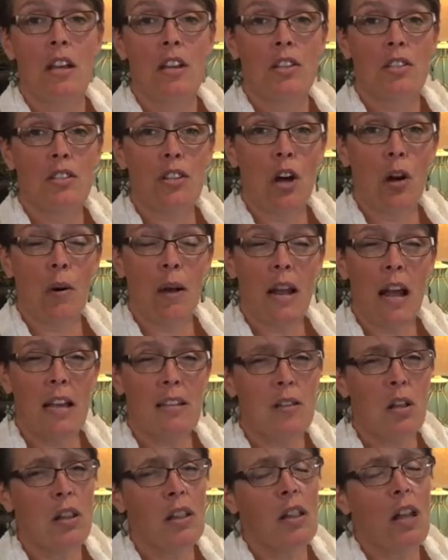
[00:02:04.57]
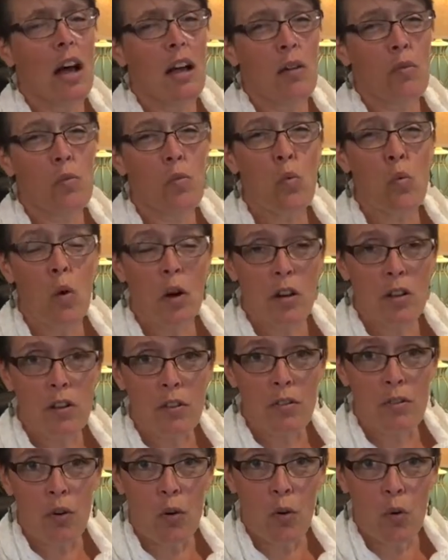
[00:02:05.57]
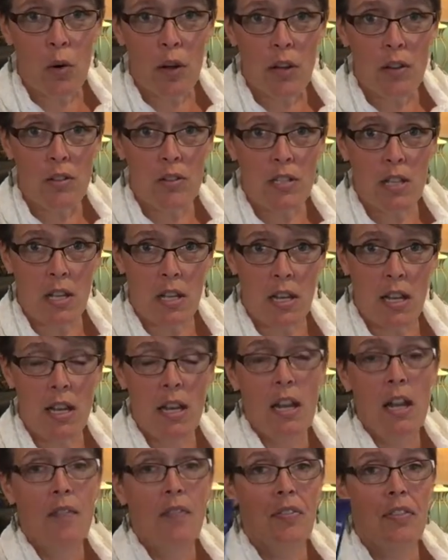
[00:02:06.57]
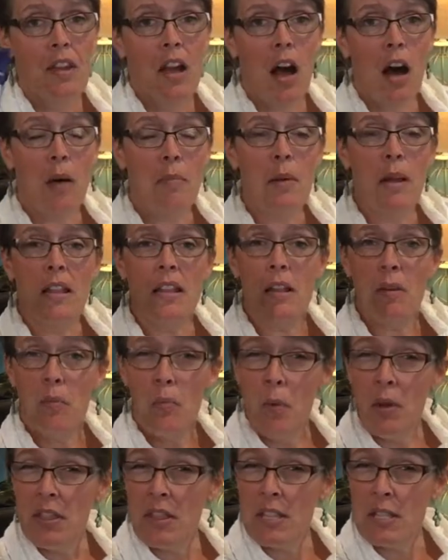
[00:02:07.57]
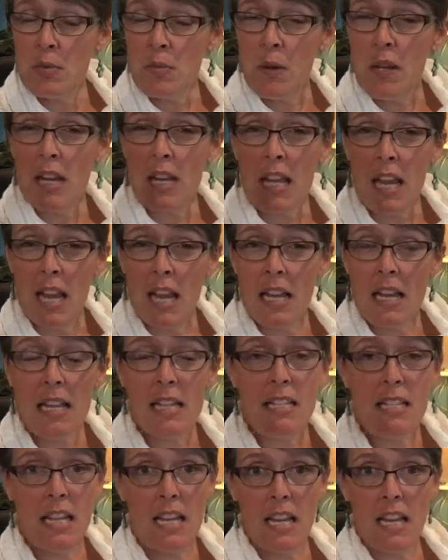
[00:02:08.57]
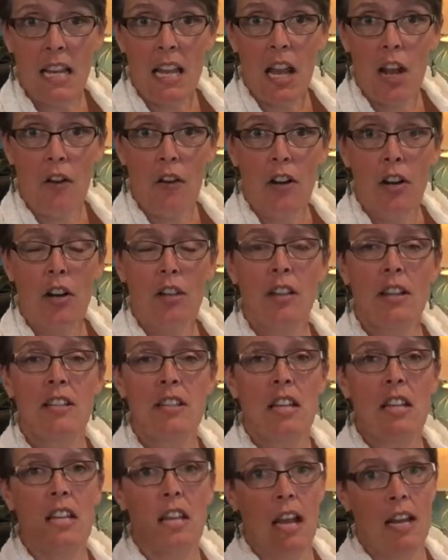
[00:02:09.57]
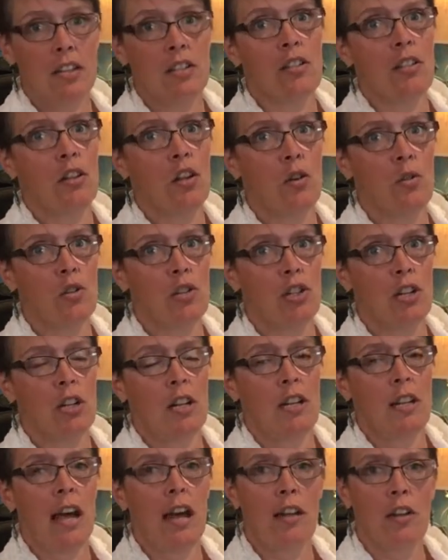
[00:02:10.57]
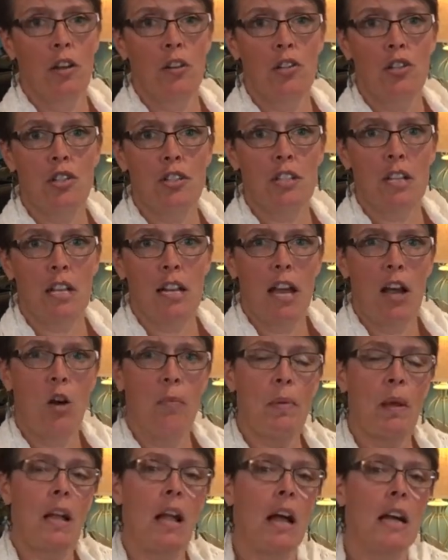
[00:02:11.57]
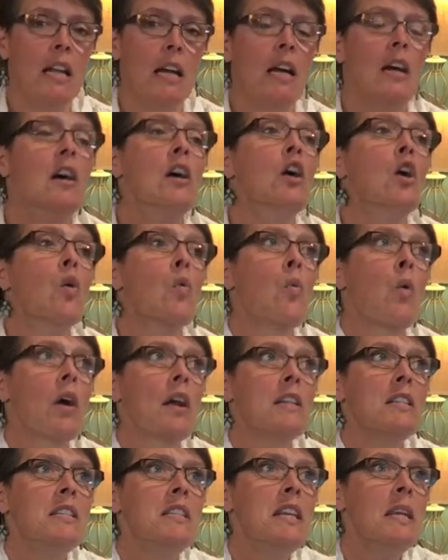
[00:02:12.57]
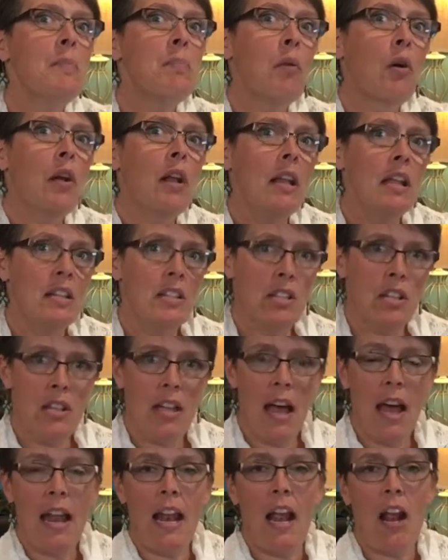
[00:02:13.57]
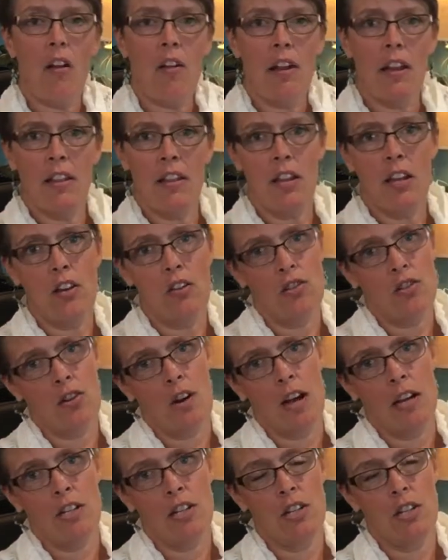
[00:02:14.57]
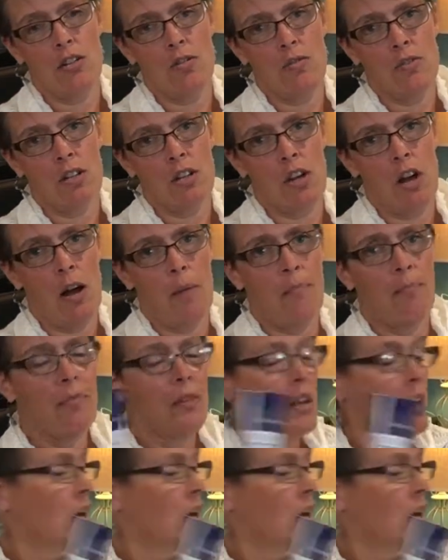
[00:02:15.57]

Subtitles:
So it has a lot of wonderful oils in it. With this one, again, it's in a carrier that's a nice lotion, and that lotion's going to help it kind of work deeper into that area that you're trying to use it on.